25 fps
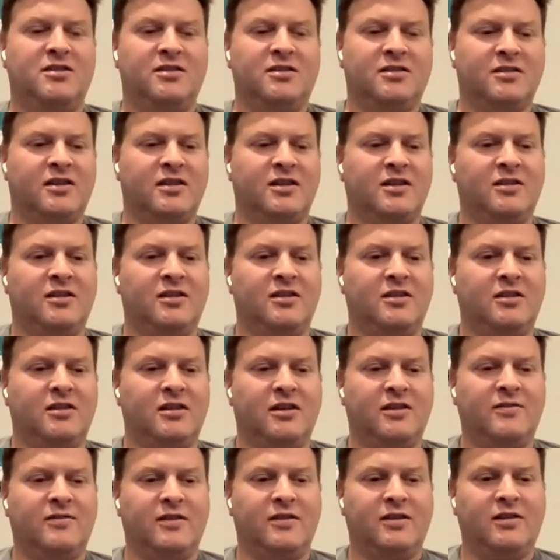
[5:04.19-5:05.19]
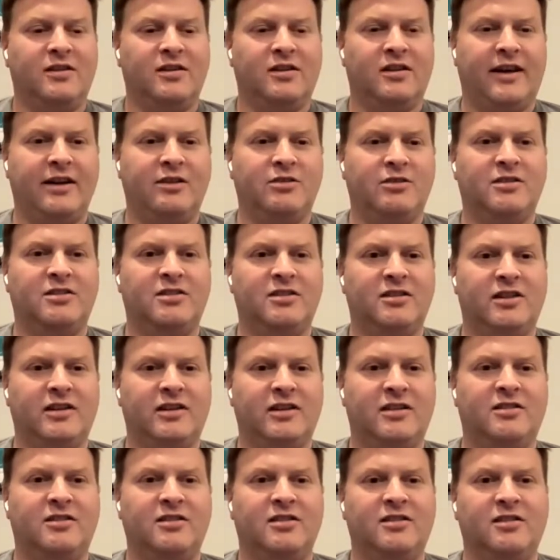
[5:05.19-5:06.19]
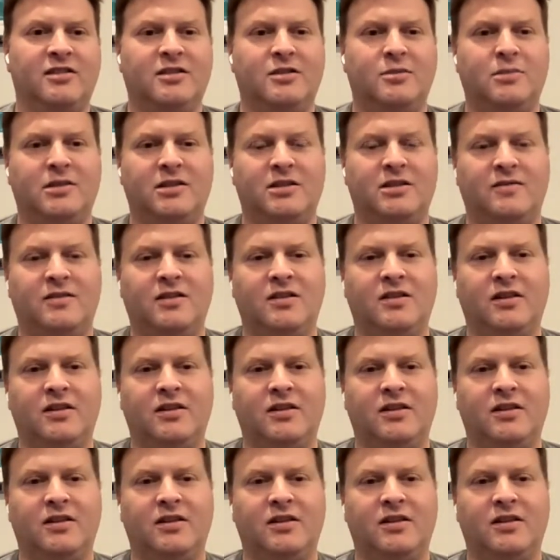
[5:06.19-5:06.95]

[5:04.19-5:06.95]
It's got a little of the language in there and a little bit of the